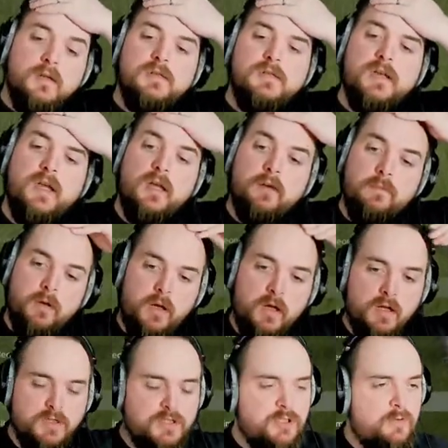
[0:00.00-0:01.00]
Take a
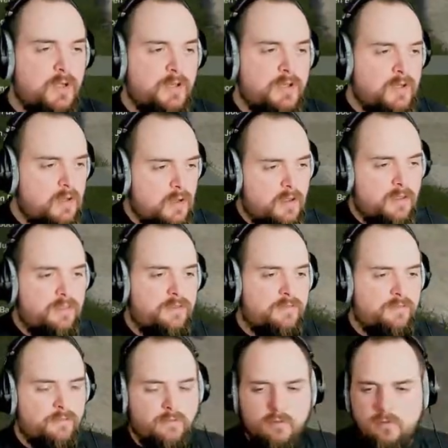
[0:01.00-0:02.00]
par. Two under
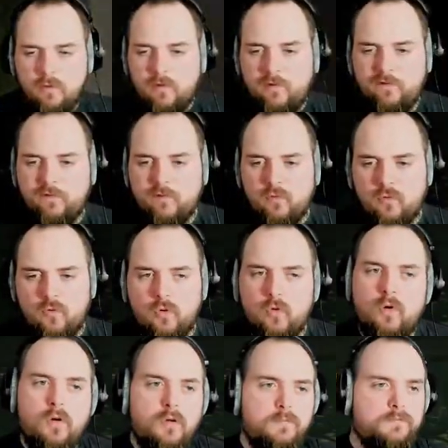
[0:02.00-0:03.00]
through
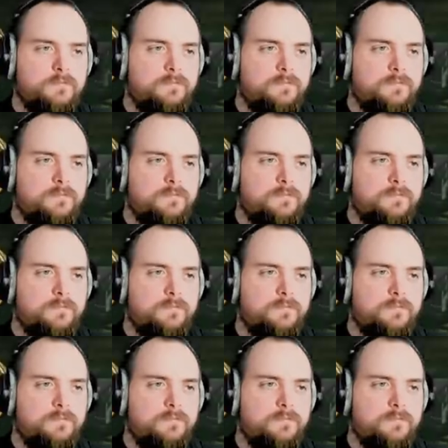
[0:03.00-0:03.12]
four.